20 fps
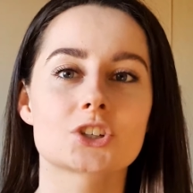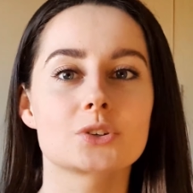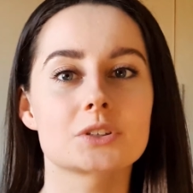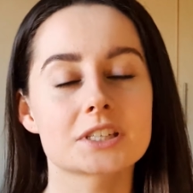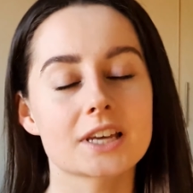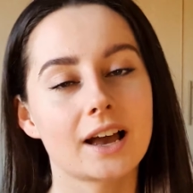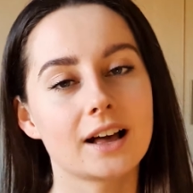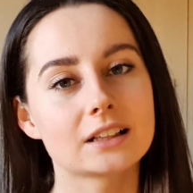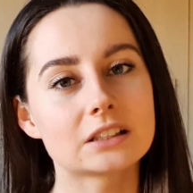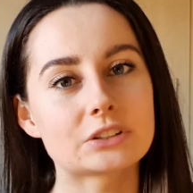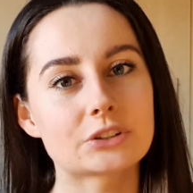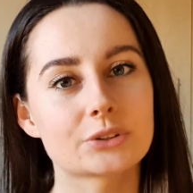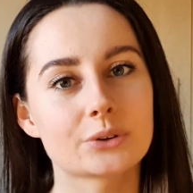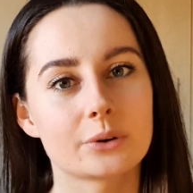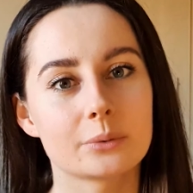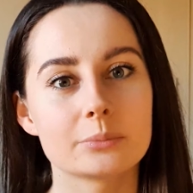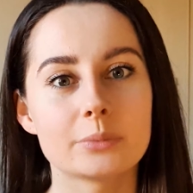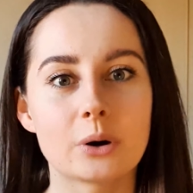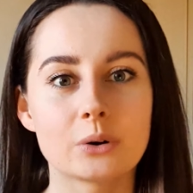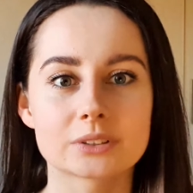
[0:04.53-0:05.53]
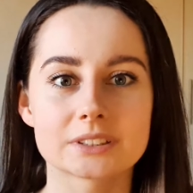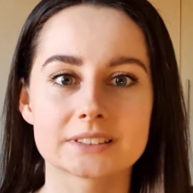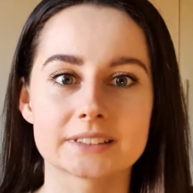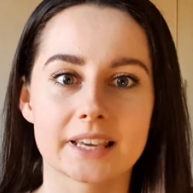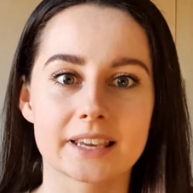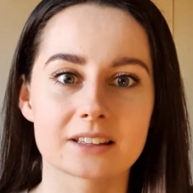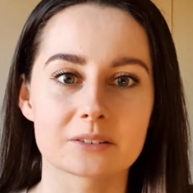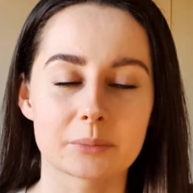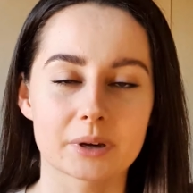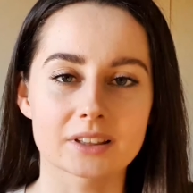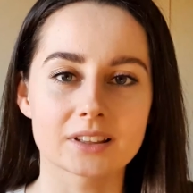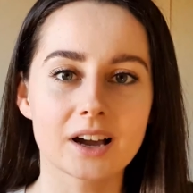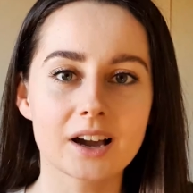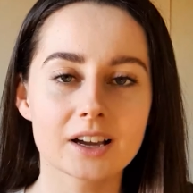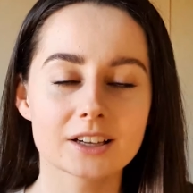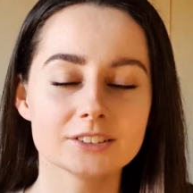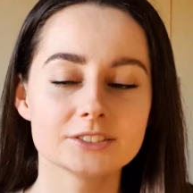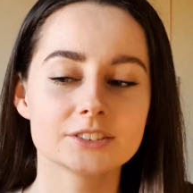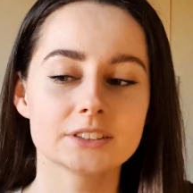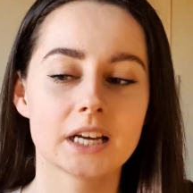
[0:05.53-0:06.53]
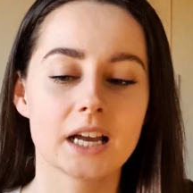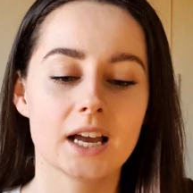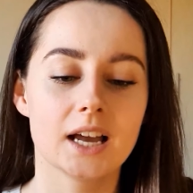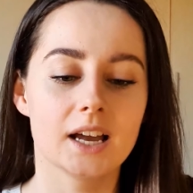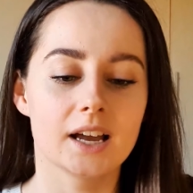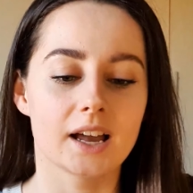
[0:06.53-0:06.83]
to tell you about a day in my life